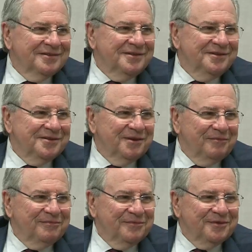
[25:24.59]
see
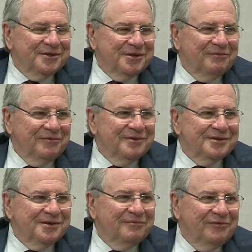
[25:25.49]
some
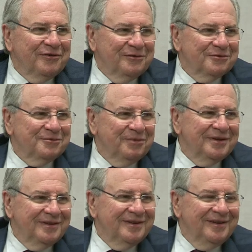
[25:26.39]
folks. But
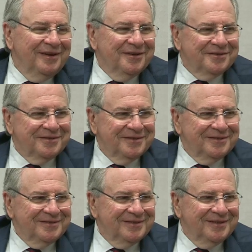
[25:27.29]
yes,
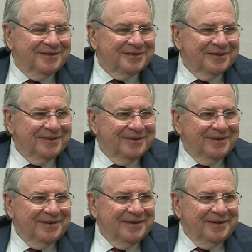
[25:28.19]
it is.
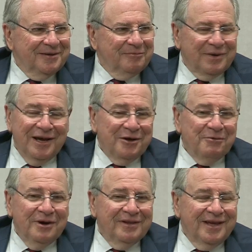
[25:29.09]
But I
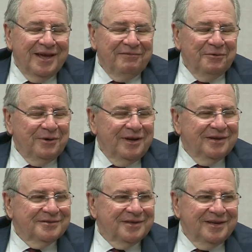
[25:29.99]
go out like everyone
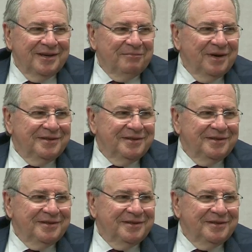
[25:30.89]
else. I get my